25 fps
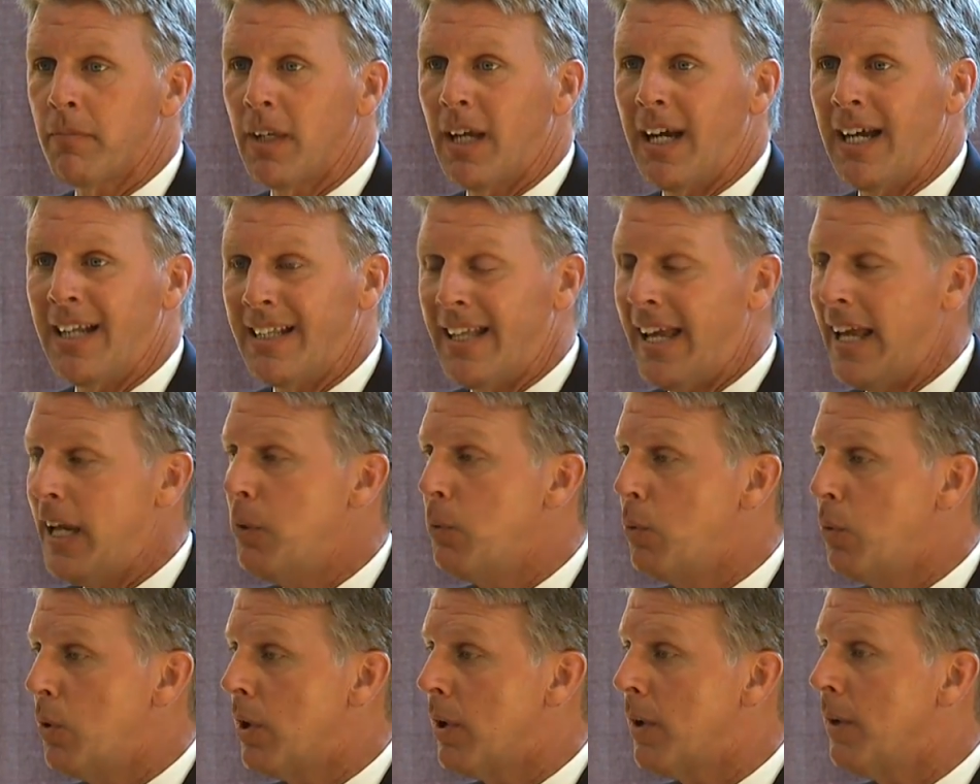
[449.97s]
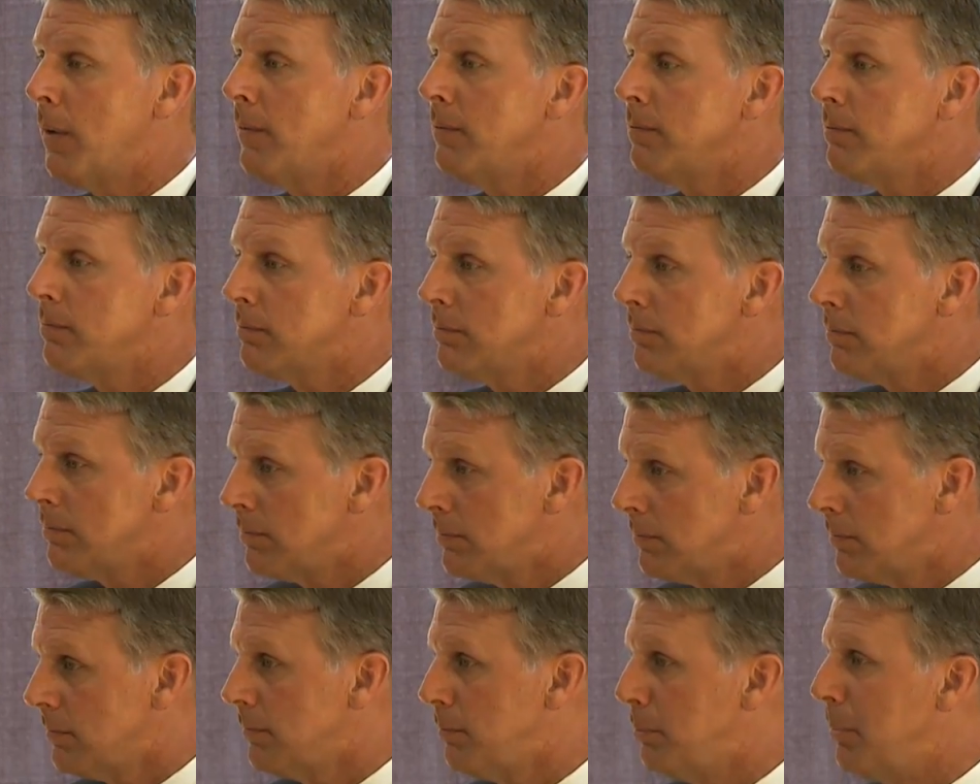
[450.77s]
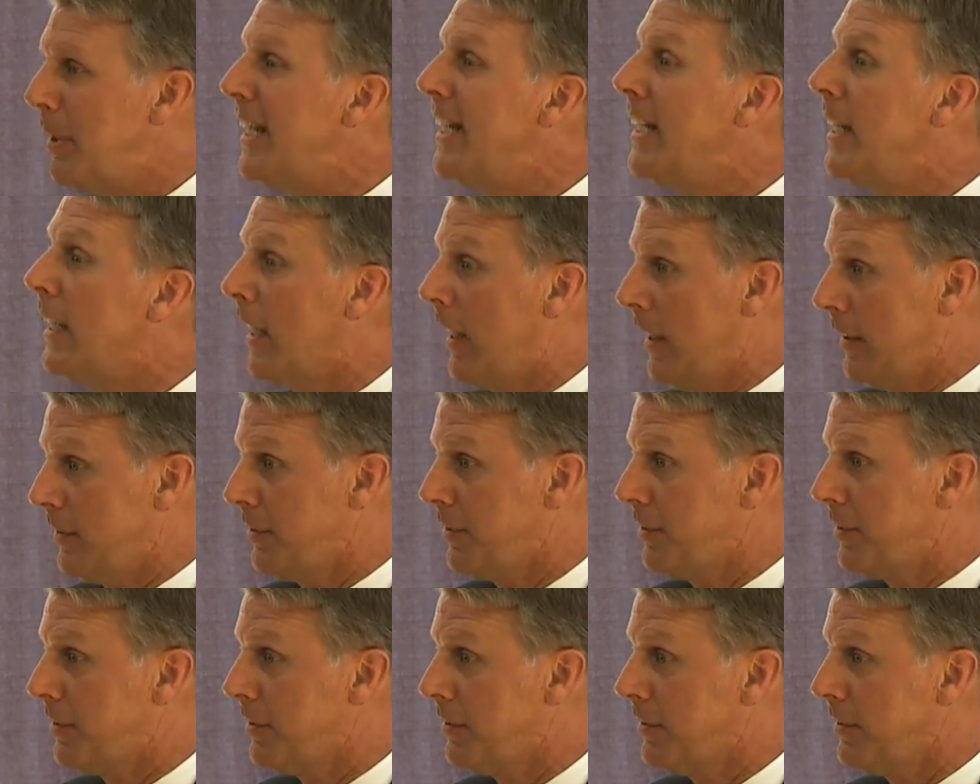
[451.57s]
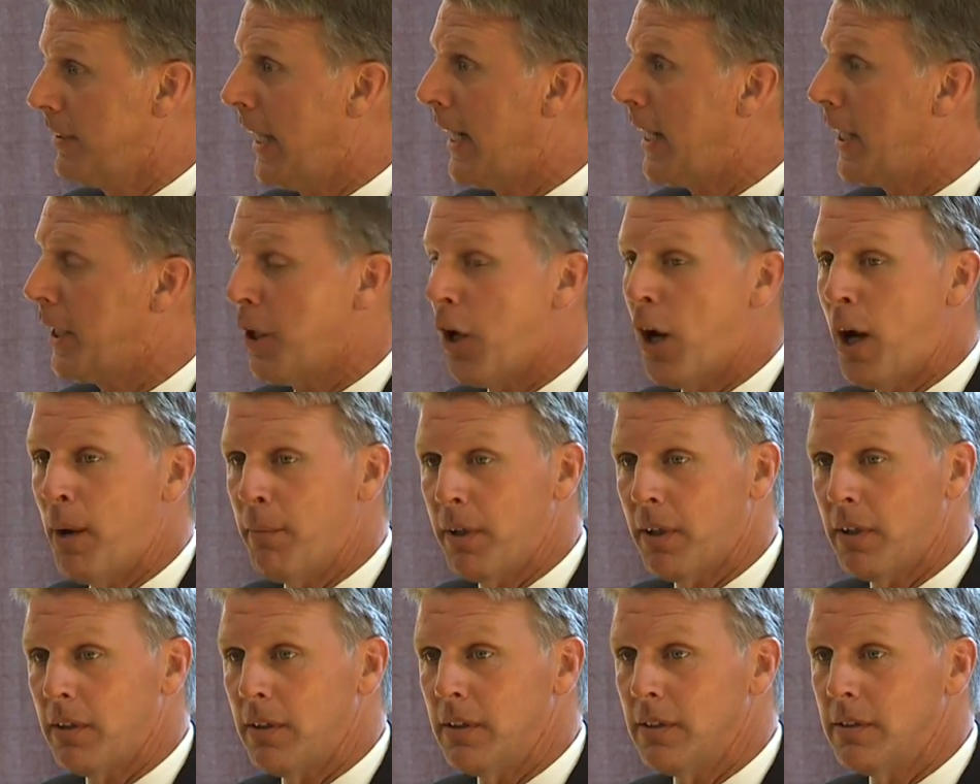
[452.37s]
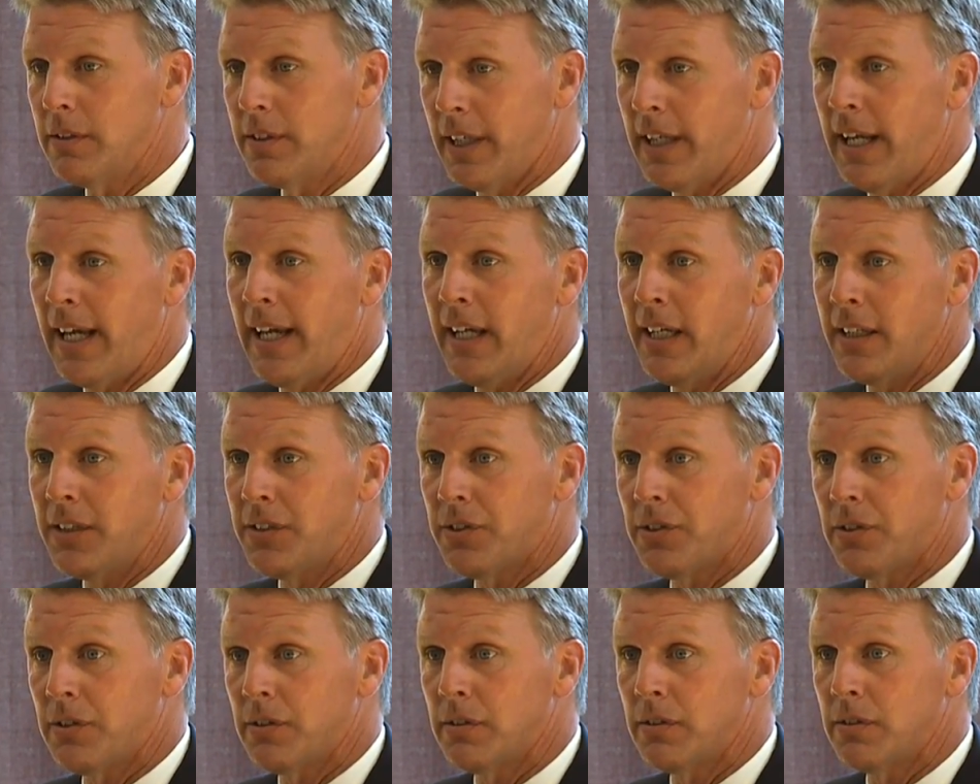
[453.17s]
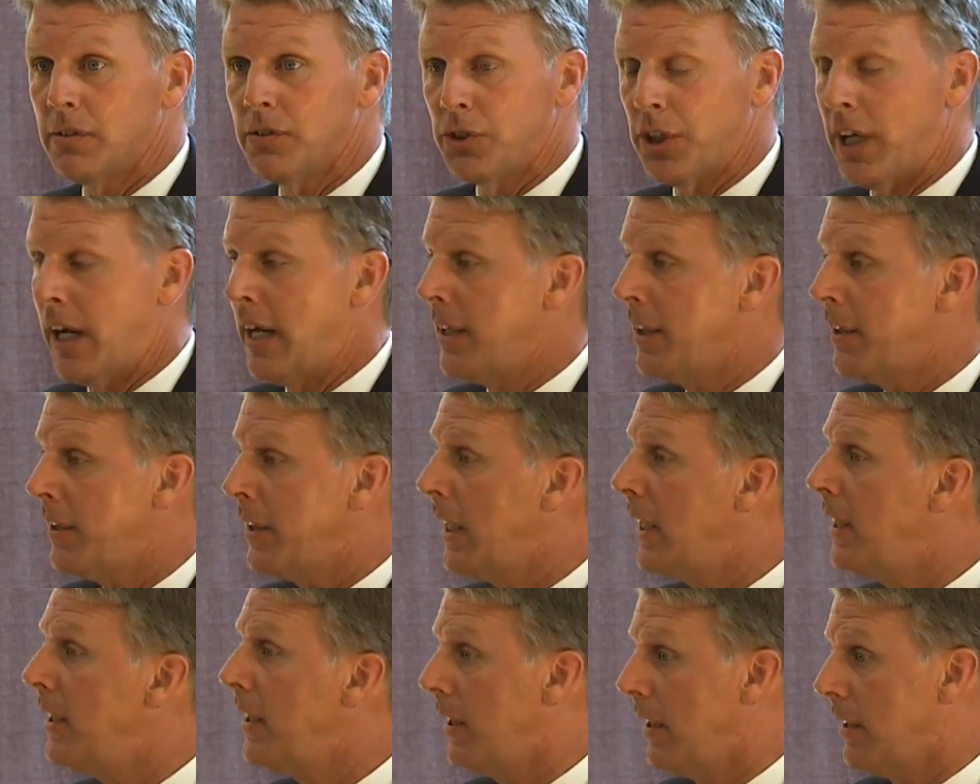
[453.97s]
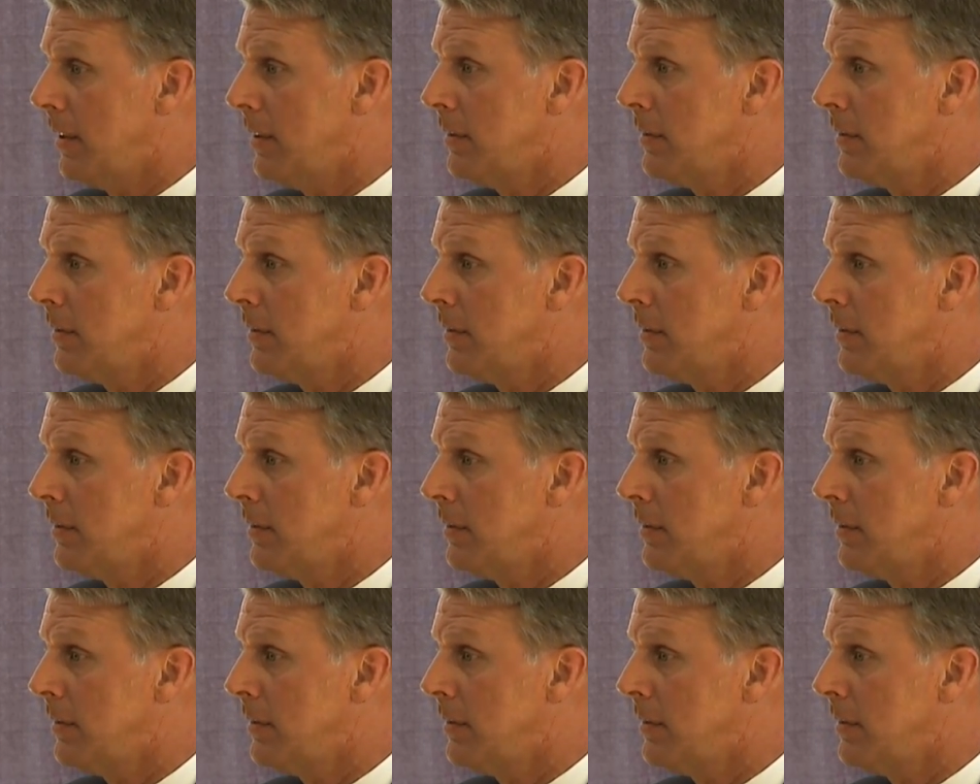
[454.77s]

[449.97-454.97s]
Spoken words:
And they were beating us economically. Today, it's China and India.